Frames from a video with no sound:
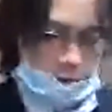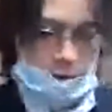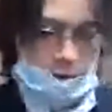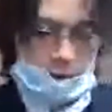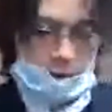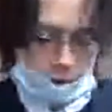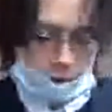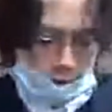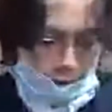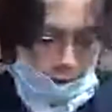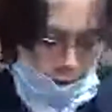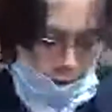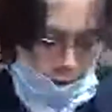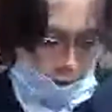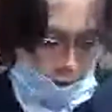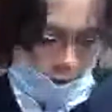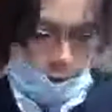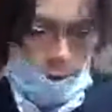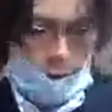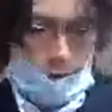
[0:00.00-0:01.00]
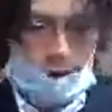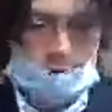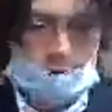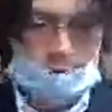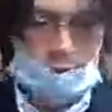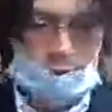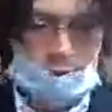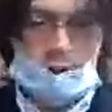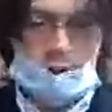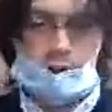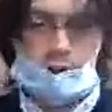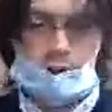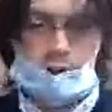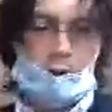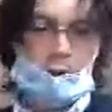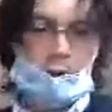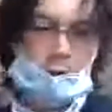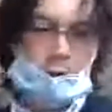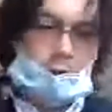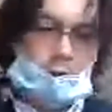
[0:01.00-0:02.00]
live to you
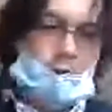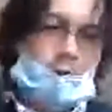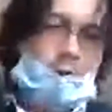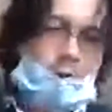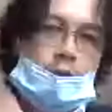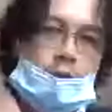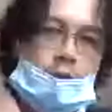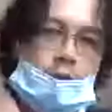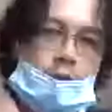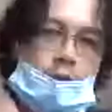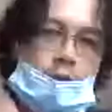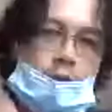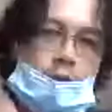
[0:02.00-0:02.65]
wherever I go,